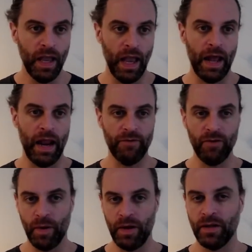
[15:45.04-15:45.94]
And
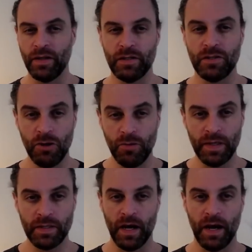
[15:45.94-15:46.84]
everybody on the
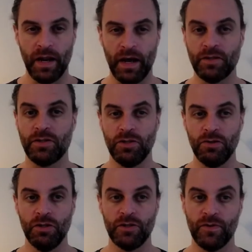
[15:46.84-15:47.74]
consuming side has to
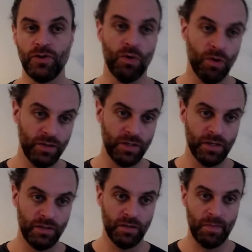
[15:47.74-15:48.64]
do this for your
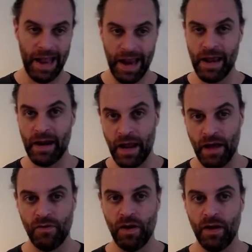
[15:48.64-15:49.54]
system and
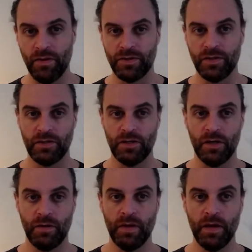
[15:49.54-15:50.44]
every other
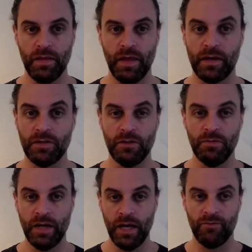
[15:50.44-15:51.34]
system they
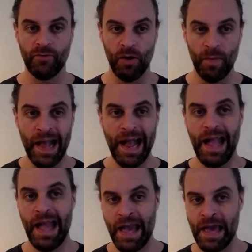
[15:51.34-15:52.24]
consume data from
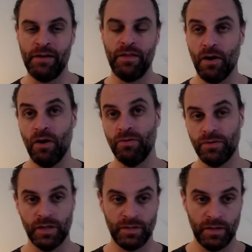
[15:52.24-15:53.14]
and their own
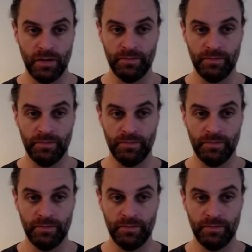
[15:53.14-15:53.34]
system.